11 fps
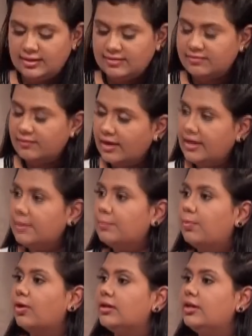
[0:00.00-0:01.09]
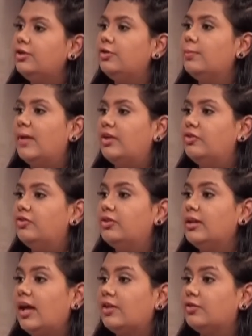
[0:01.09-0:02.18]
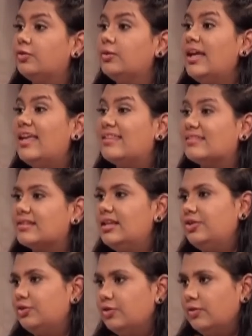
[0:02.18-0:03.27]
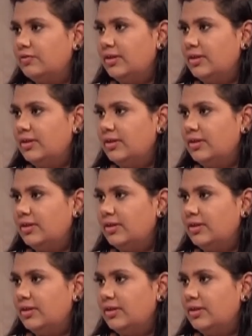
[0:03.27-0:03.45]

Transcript: is very important to mention as to the escalation of the